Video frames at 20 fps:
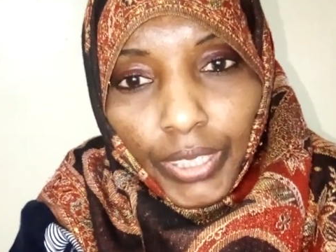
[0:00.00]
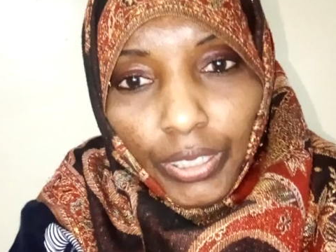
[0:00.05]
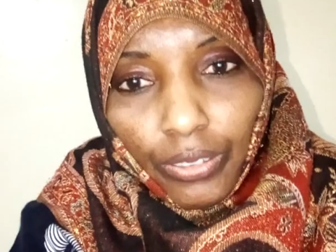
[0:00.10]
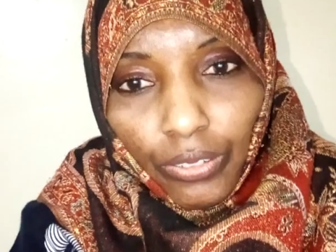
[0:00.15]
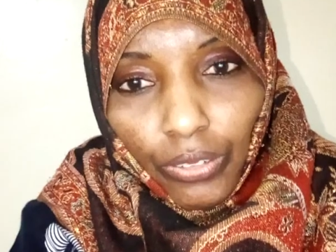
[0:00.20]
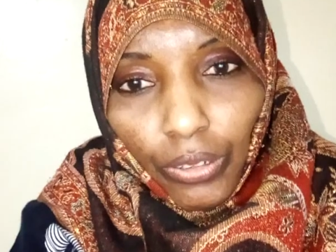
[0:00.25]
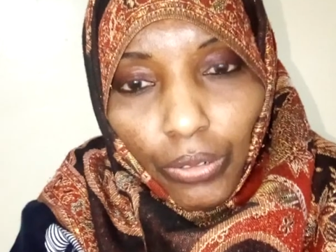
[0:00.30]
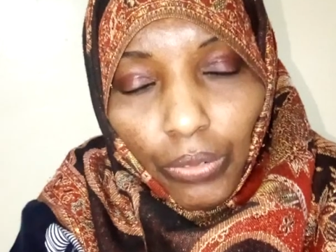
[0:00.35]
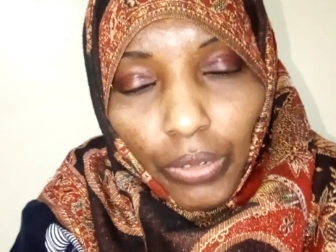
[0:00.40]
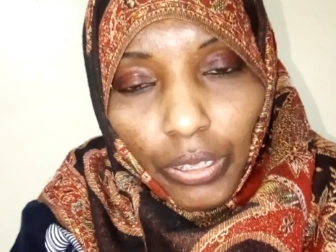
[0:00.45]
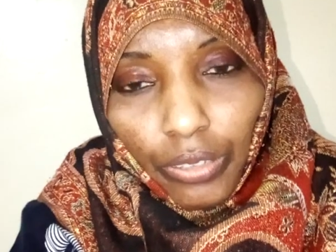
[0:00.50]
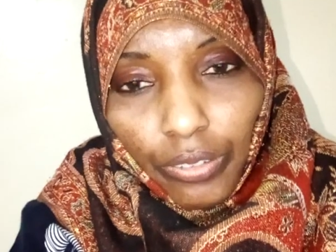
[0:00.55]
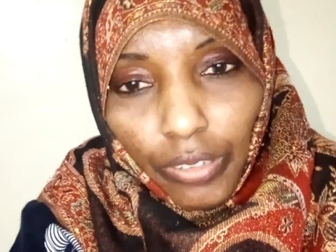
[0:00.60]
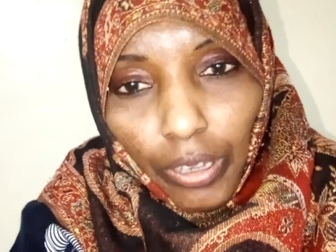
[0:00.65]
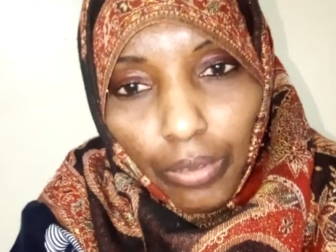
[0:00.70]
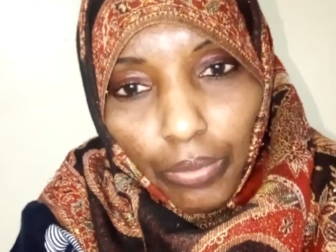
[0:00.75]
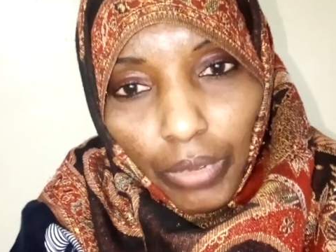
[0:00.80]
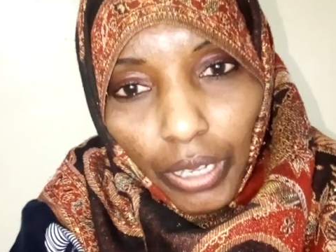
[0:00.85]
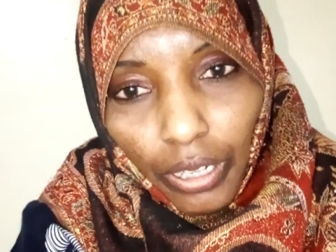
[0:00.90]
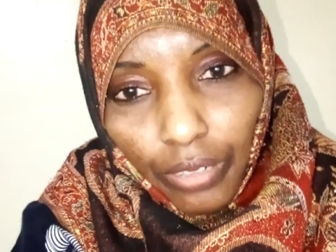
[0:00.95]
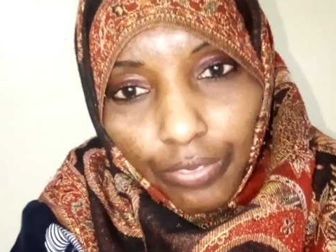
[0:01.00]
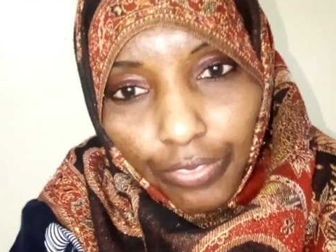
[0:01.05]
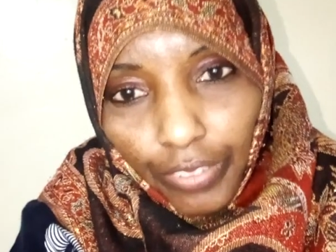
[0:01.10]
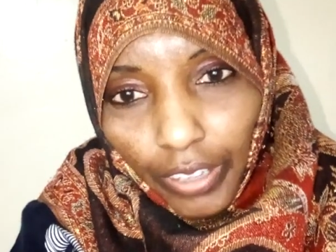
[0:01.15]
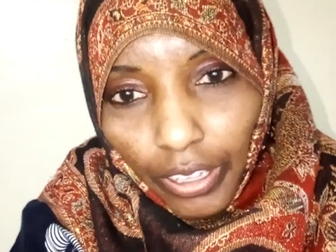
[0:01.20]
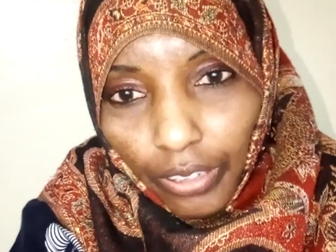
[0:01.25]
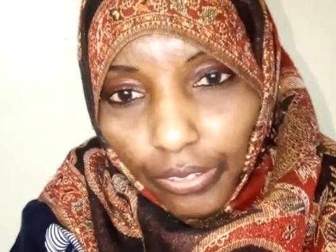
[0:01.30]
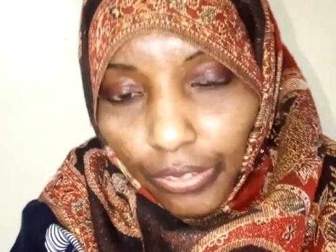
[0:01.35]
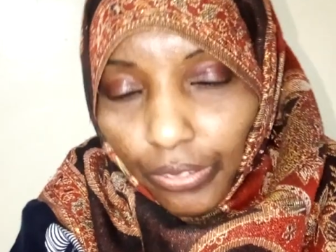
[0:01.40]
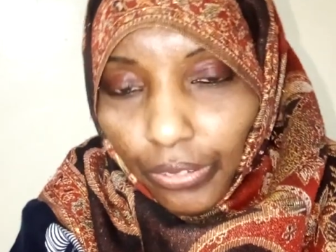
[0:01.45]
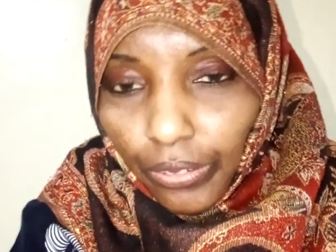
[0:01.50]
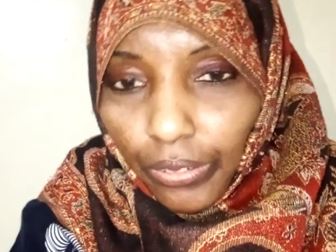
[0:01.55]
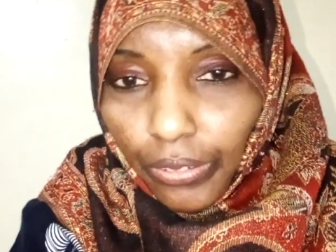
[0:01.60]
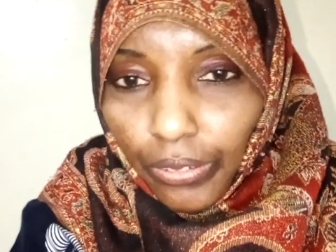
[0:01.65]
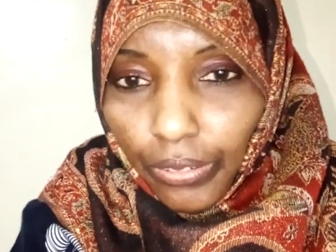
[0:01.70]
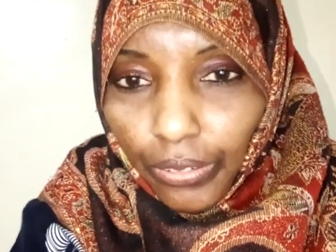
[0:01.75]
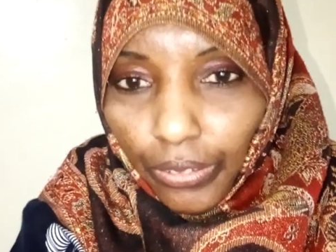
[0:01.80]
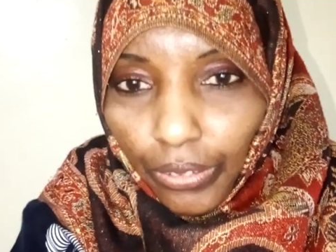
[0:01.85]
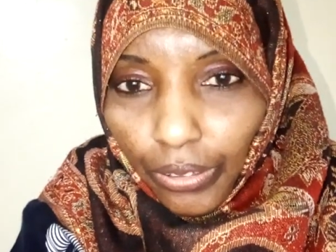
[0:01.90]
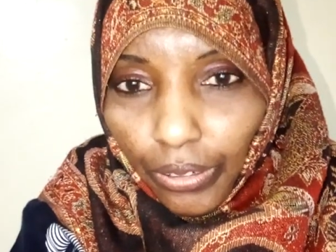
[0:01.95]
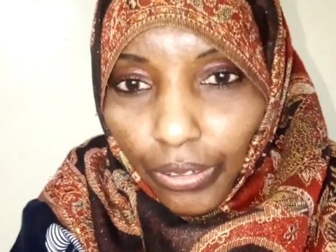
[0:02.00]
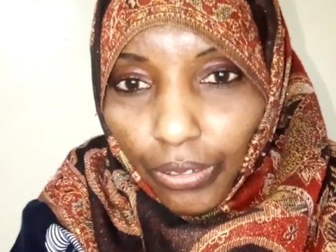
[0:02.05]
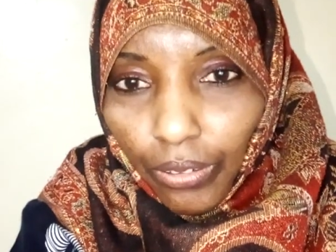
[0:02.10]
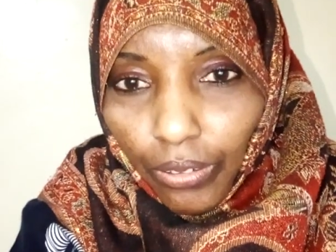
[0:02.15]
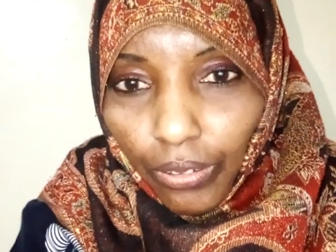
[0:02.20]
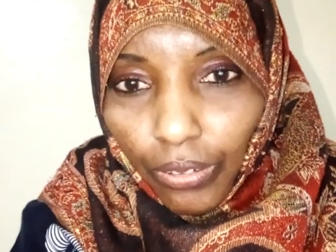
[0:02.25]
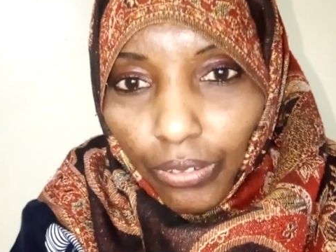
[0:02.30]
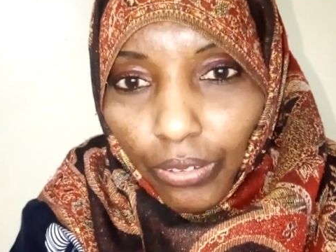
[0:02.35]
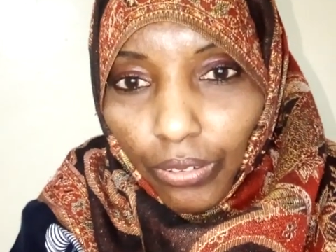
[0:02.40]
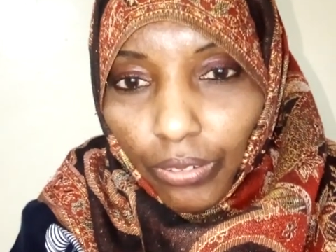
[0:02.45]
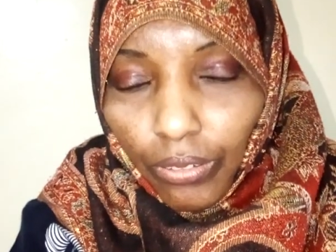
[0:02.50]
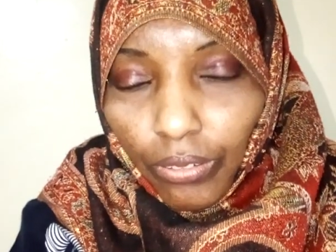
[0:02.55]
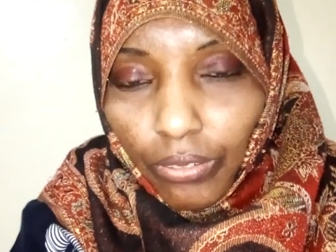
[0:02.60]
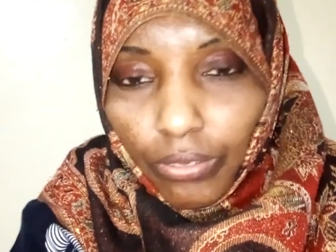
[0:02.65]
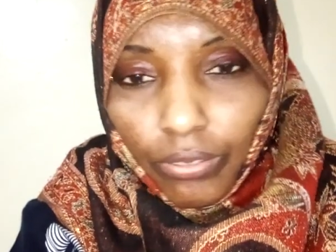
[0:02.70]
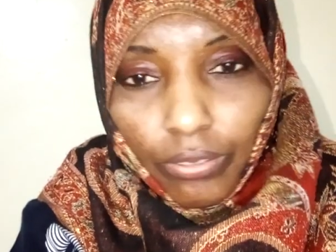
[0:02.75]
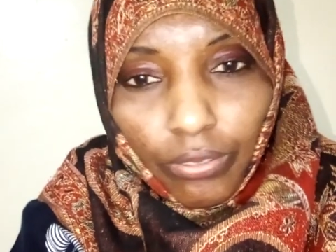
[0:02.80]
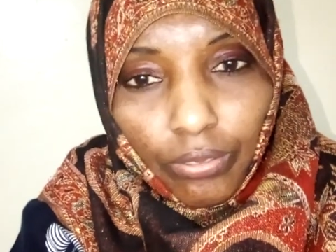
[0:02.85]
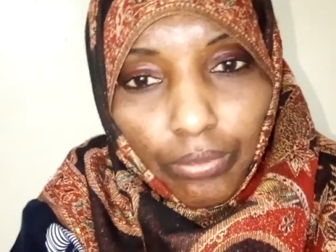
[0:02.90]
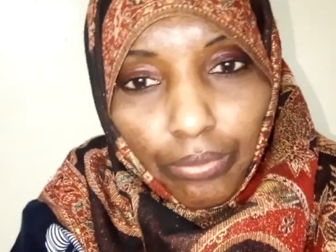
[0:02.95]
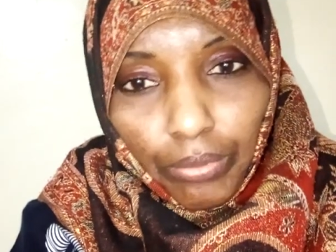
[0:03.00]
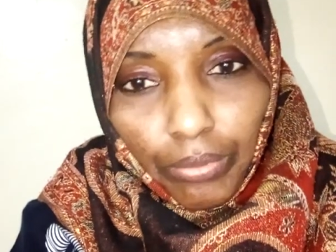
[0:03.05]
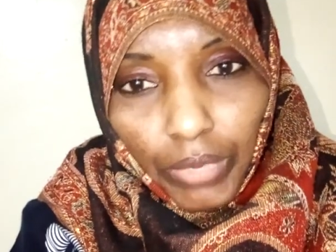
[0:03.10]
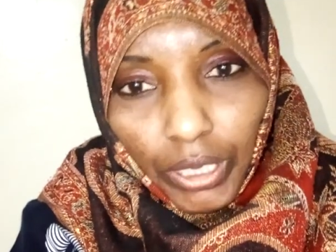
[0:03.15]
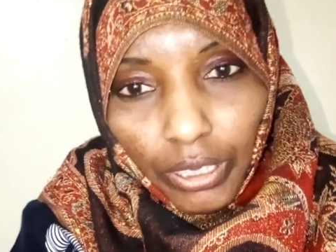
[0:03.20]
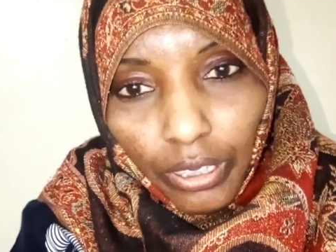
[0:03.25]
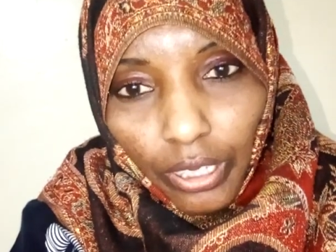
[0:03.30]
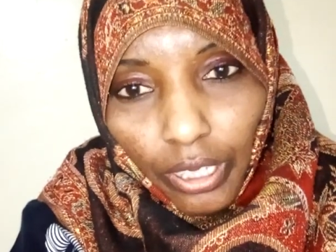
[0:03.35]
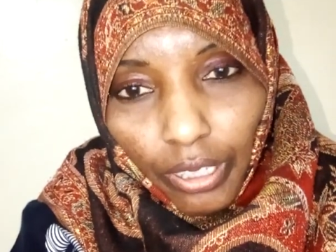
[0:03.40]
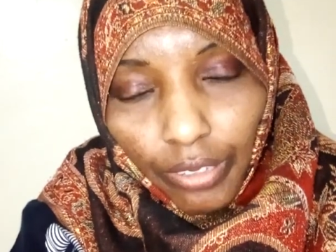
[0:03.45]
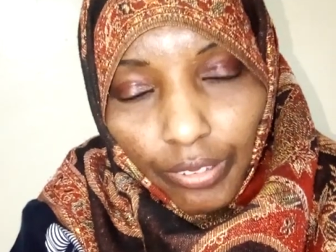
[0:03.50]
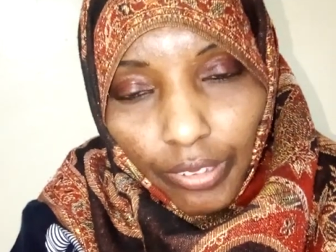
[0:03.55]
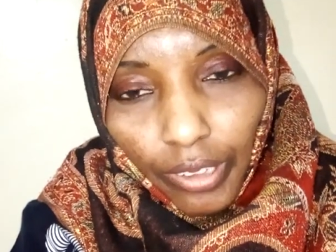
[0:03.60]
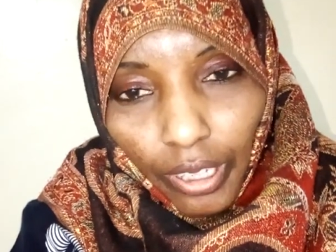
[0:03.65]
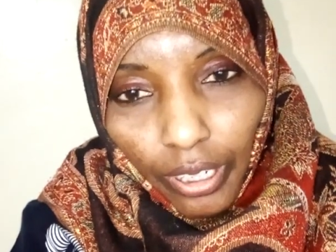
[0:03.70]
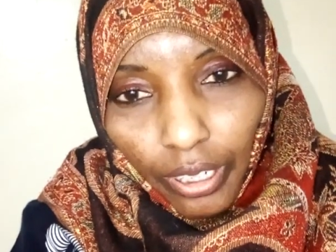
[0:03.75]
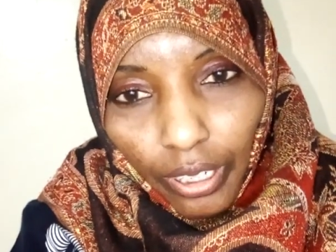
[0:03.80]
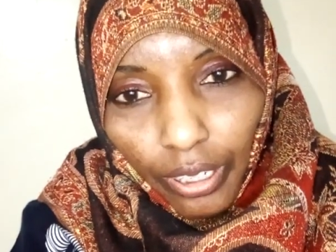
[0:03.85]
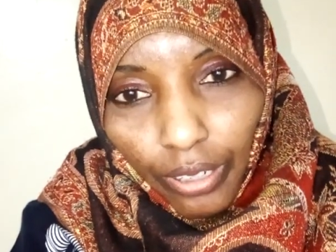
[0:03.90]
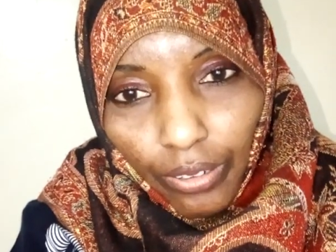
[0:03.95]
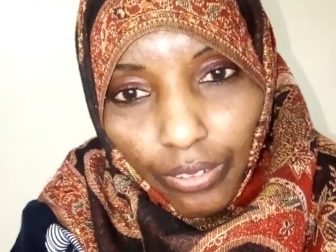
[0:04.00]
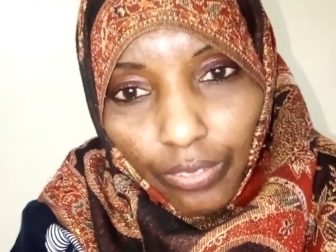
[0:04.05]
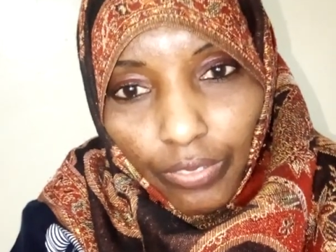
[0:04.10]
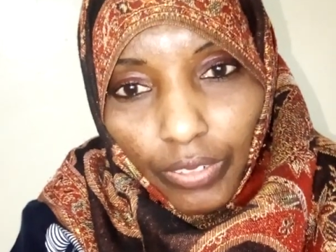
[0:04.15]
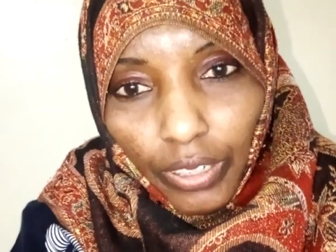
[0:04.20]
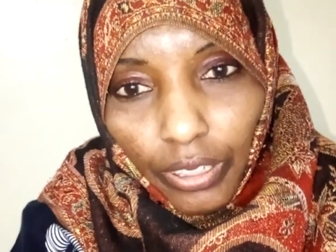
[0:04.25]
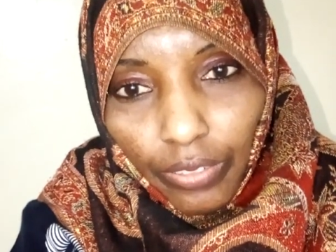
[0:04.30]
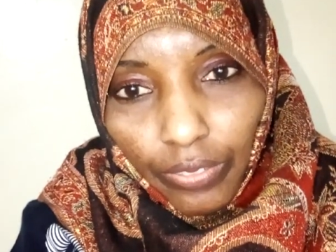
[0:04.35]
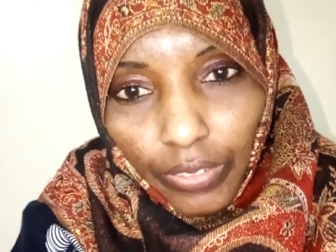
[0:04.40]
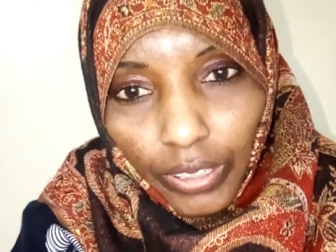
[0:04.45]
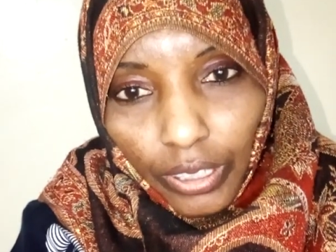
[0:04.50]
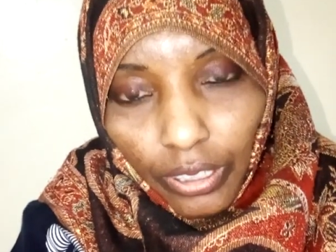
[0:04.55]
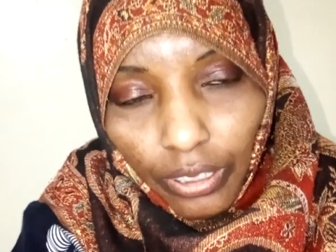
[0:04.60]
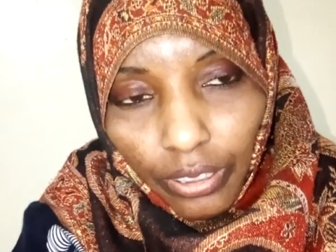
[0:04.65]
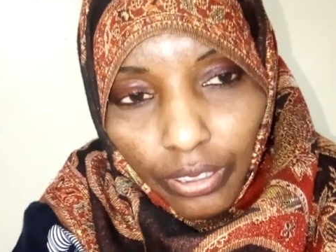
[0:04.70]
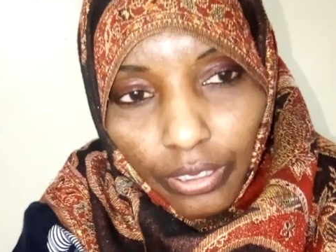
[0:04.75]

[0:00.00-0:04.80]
So when someone fails to meet their standard of living,